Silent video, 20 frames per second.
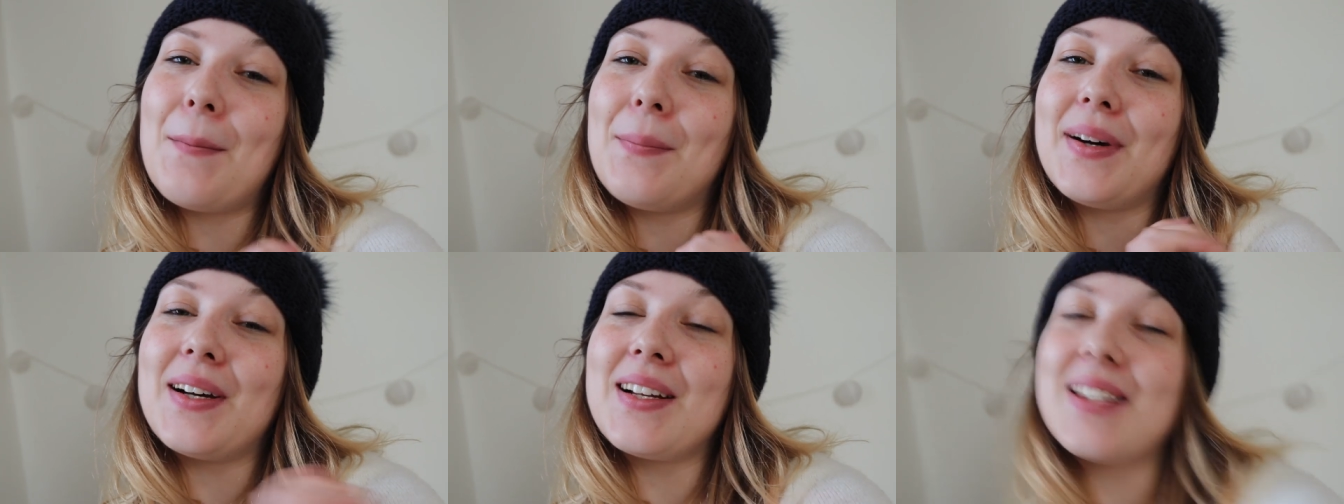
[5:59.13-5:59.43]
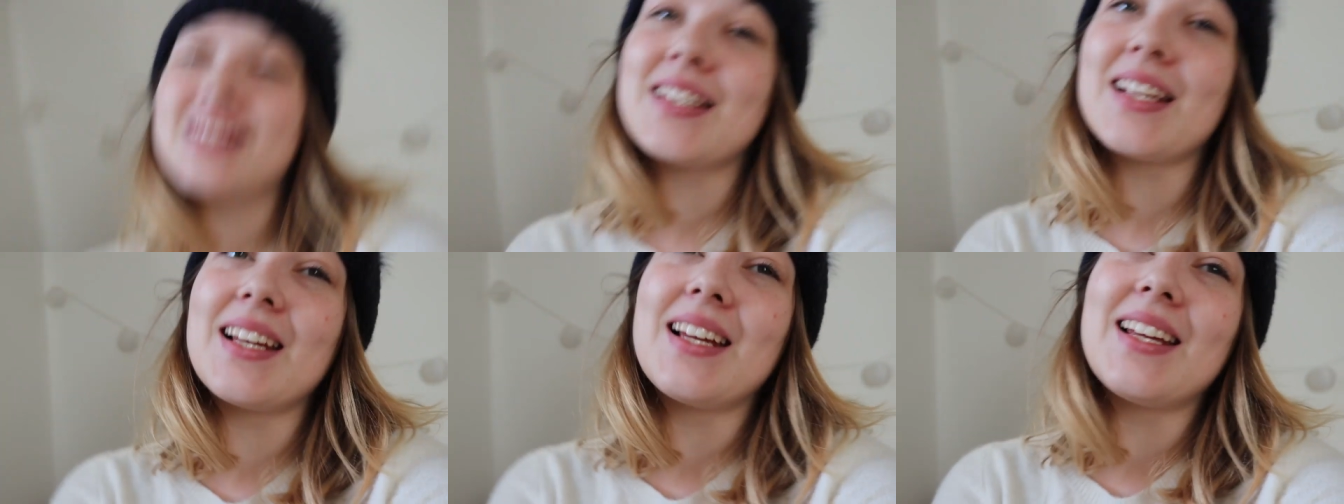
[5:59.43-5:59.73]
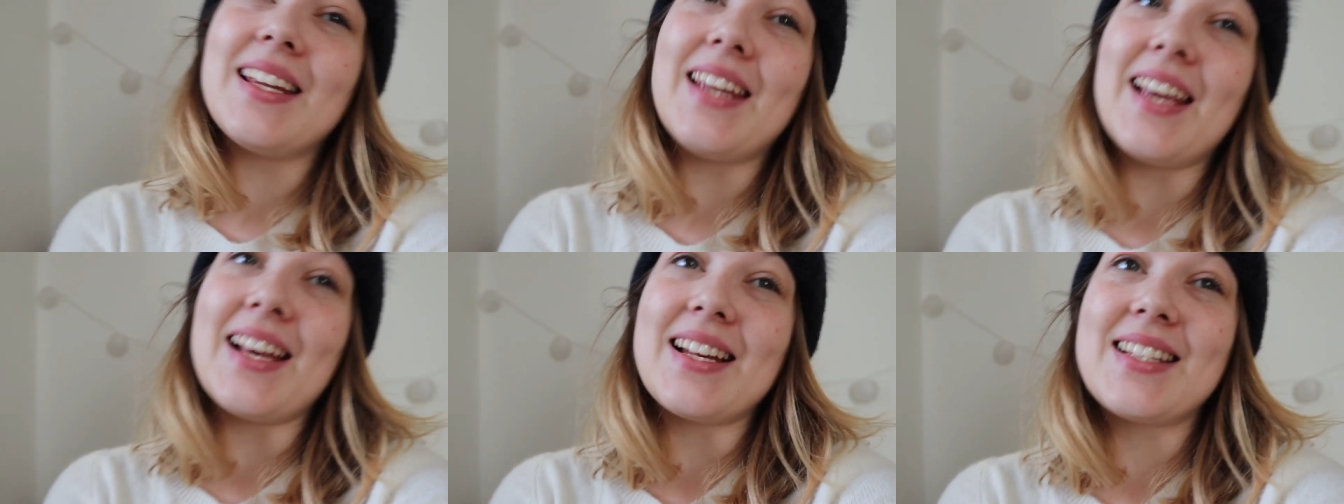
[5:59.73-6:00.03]
But
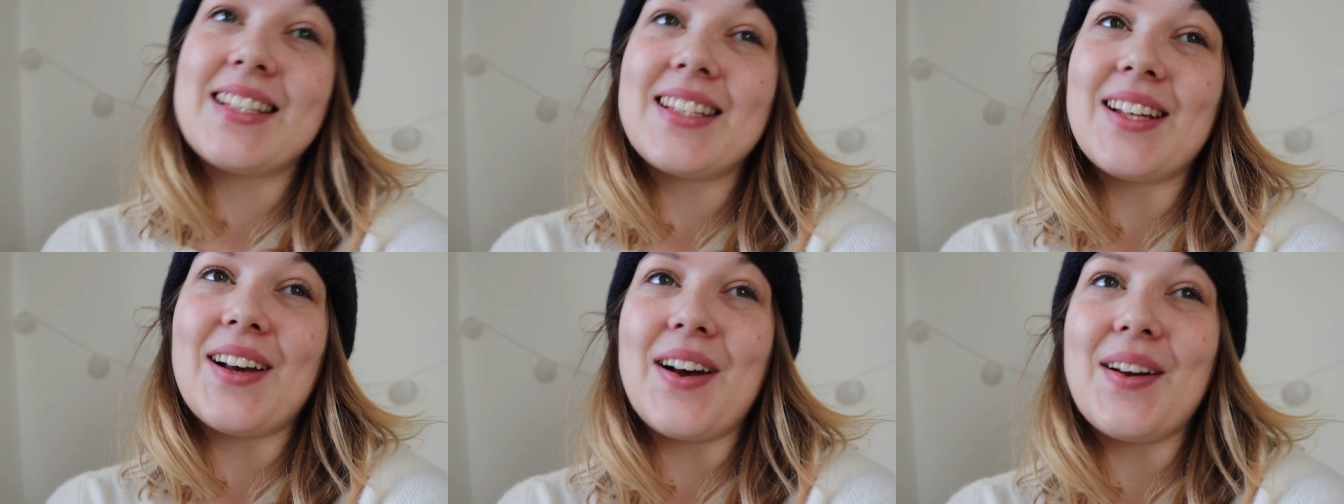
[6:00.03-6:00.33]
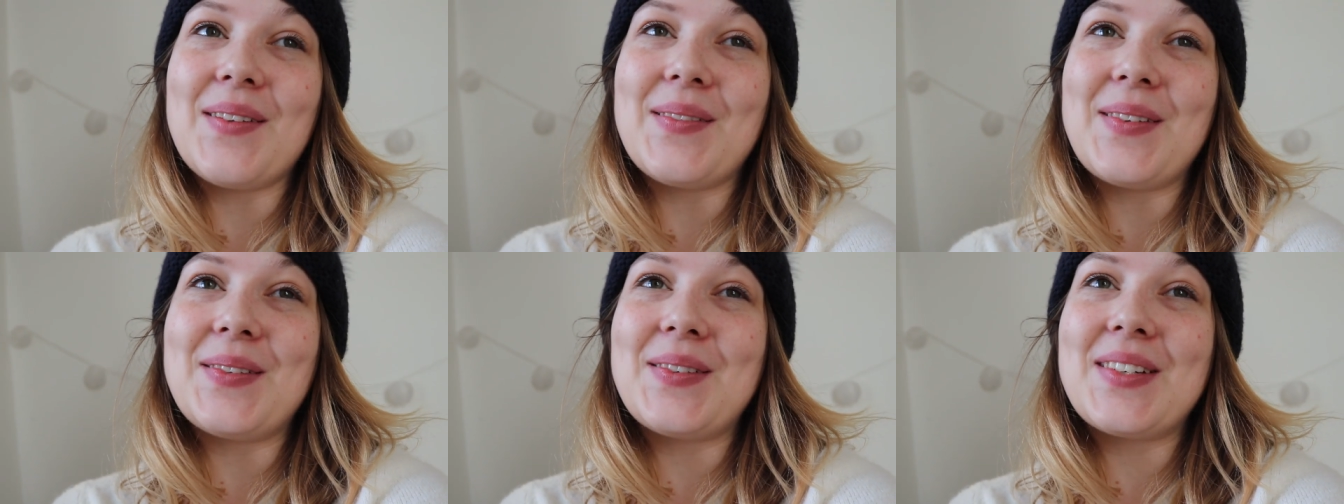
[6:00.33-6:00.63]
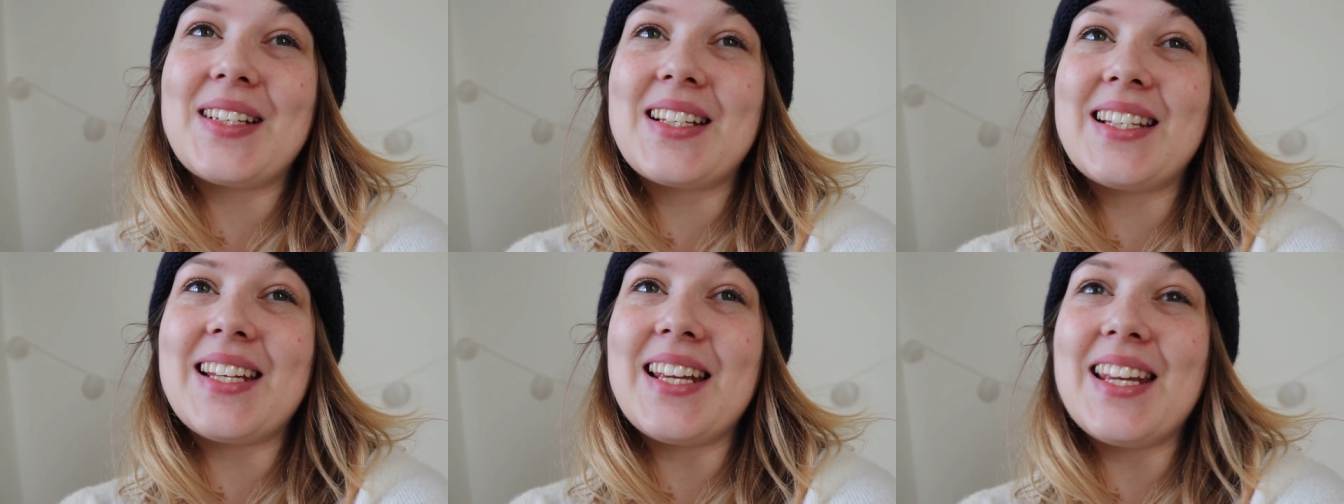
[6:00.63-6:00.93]
yes, I
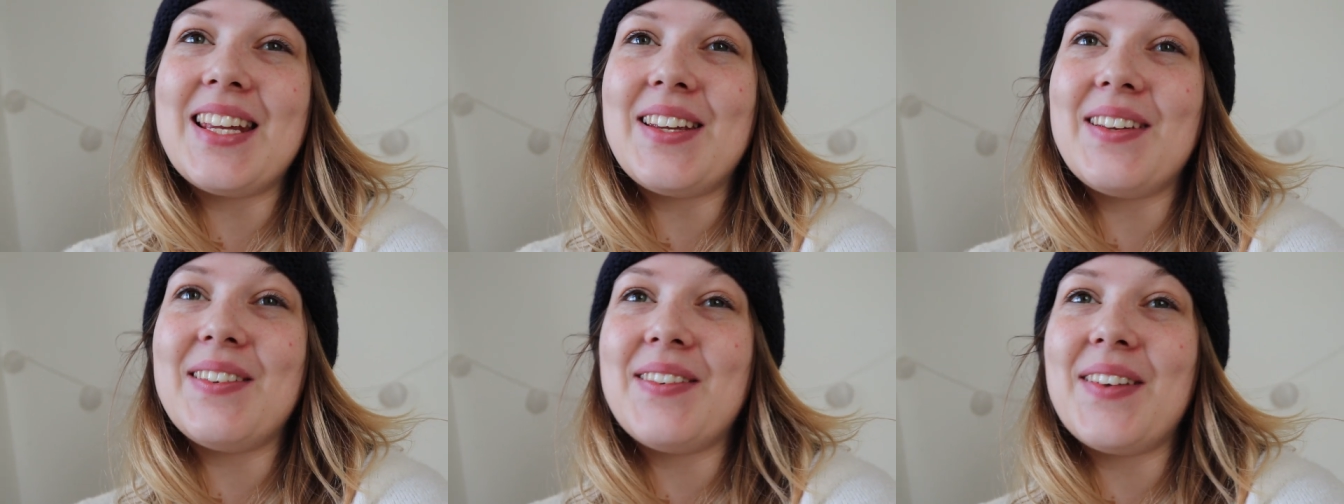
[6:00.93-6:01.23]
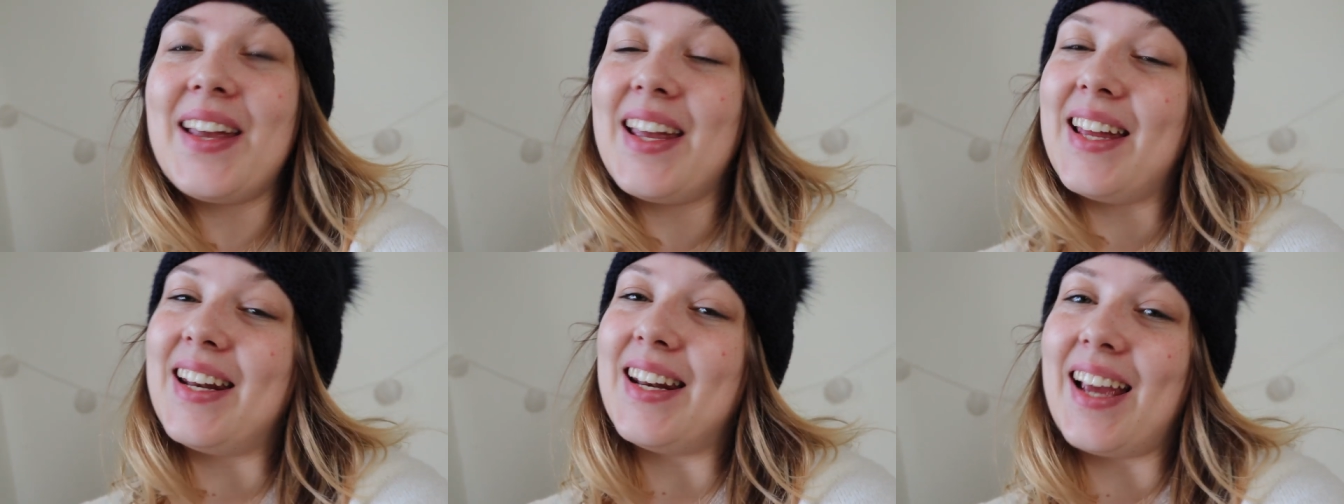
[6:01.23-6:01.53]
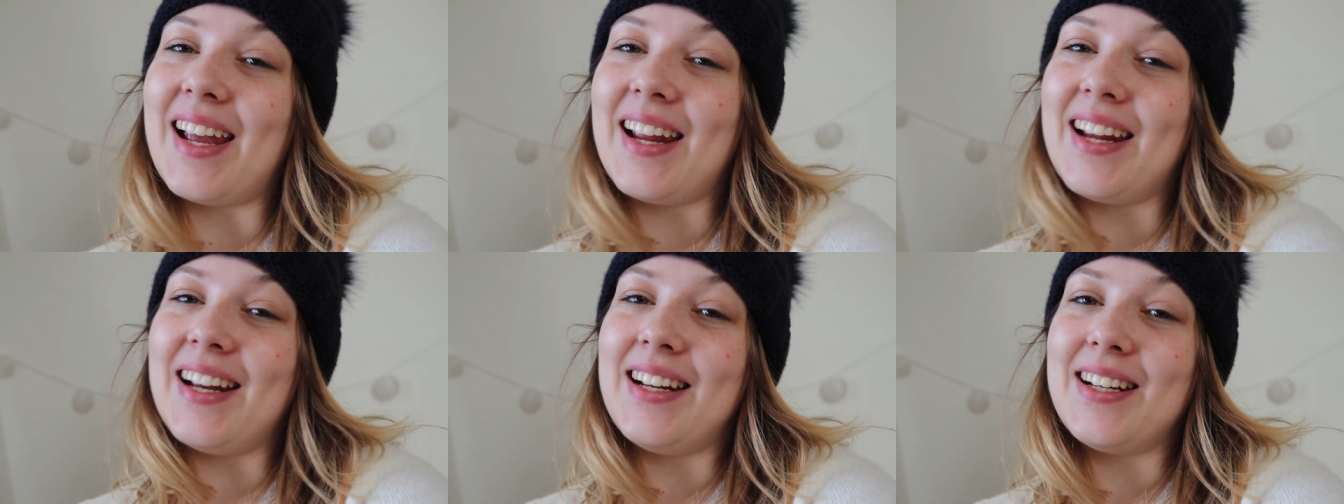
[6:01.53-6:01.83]
will see you
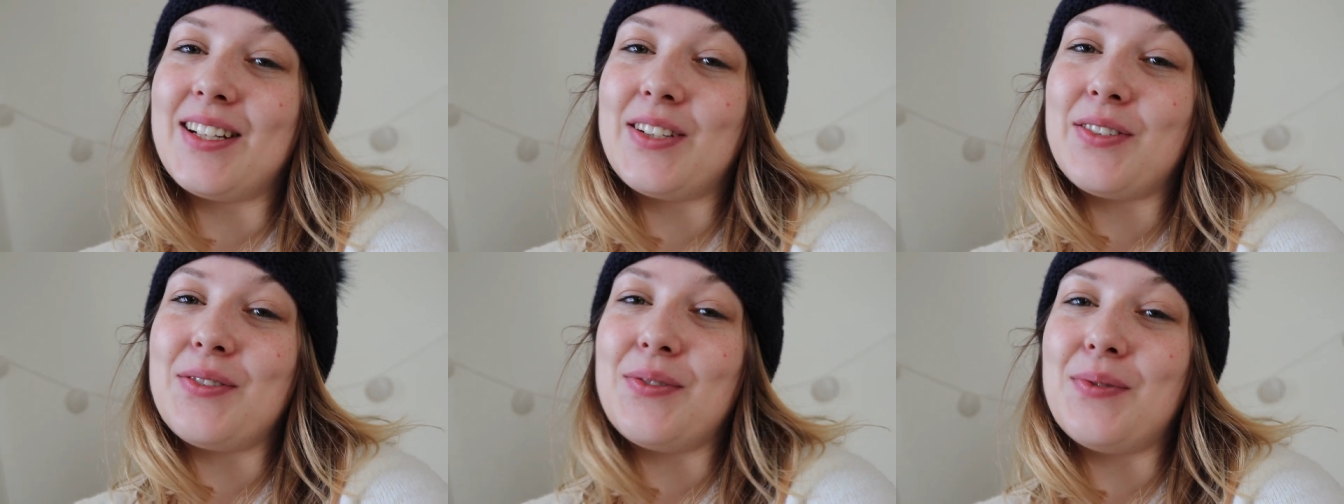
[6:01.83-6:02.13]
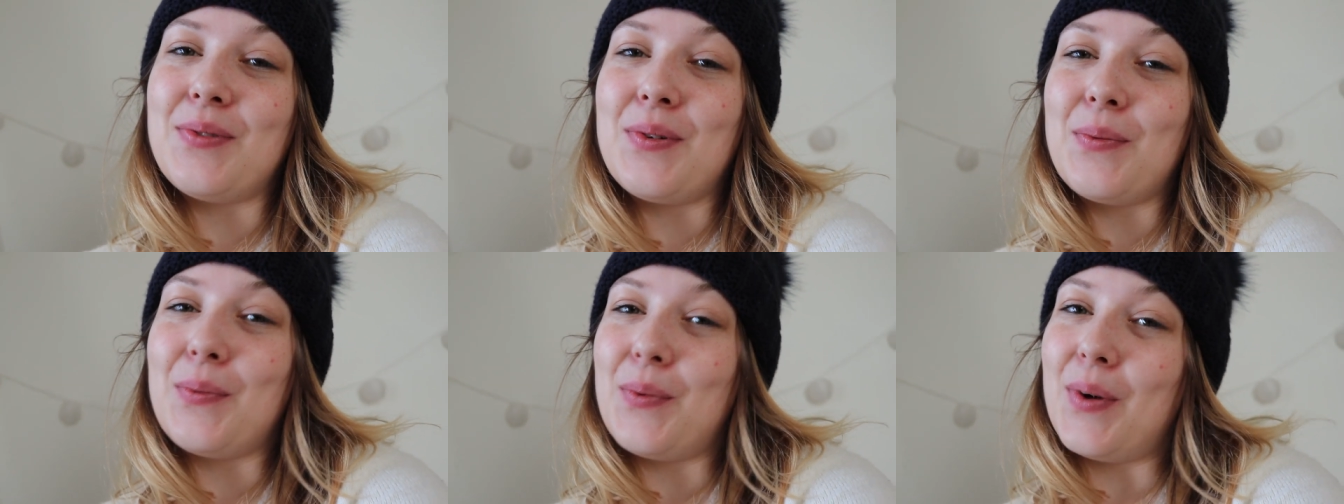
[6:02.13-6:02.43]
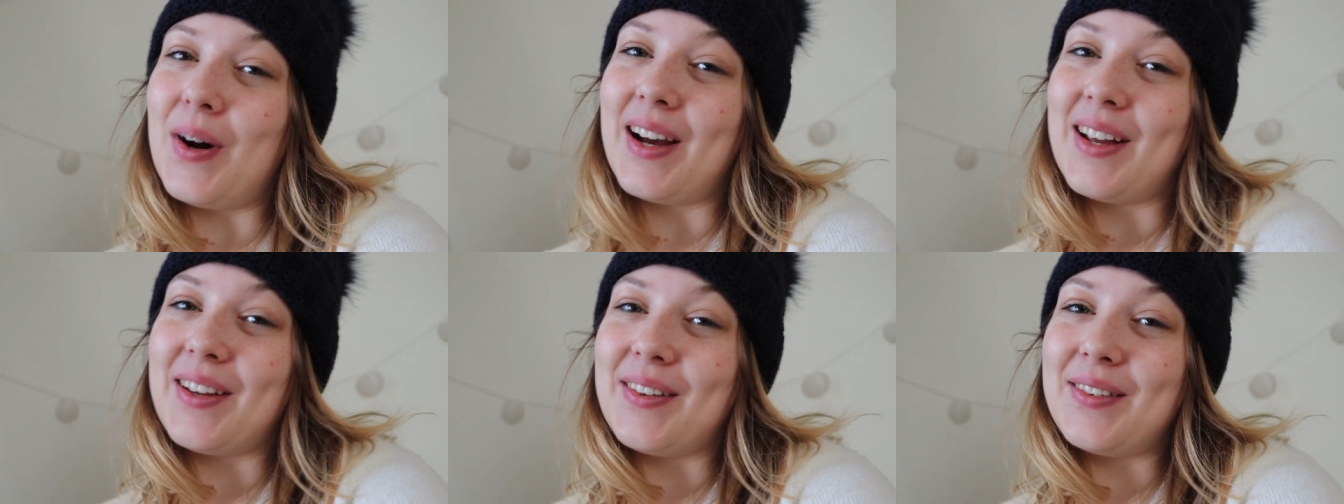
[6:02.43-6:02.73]
in a little
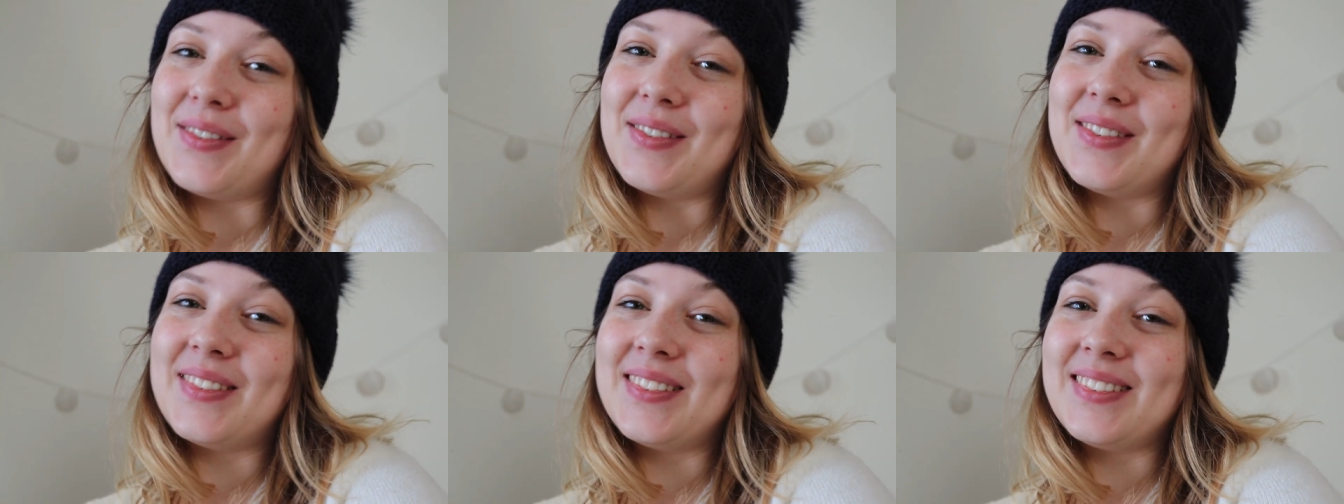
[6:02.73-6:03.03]
while.